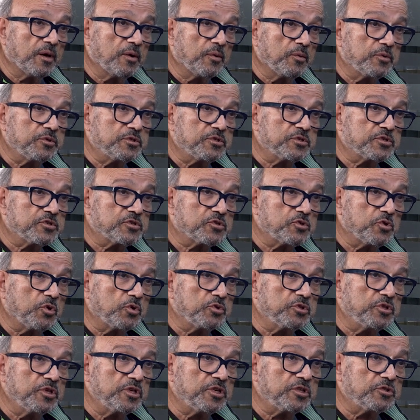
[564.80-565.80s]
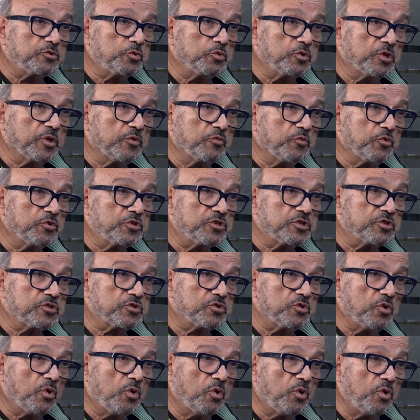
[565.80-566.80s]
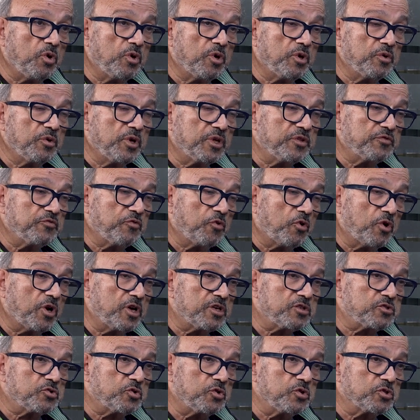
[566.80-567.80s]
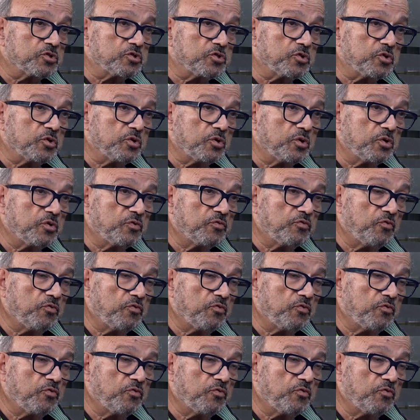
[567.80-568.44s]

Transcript: which is so dear to them, which is so, and for us also.